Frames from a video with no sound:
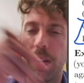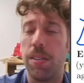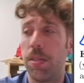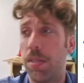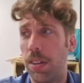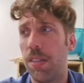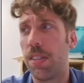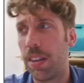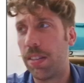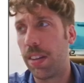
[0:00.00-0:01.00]
So
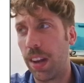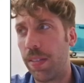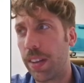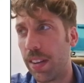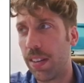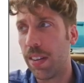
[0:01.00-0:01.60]
statistically significant